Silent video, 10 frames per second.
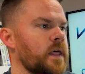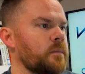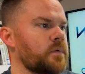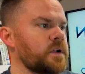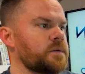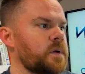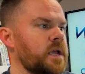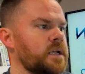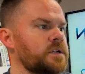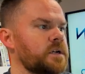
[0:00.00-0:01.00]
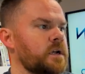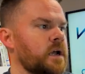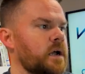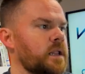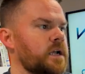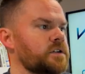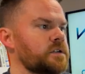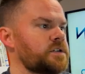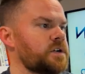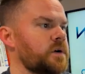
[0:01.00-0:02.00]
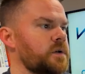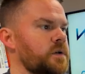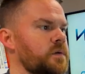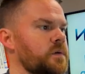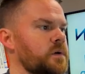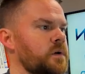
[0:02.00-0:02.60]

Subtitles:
that Bridge page, I'll actually show you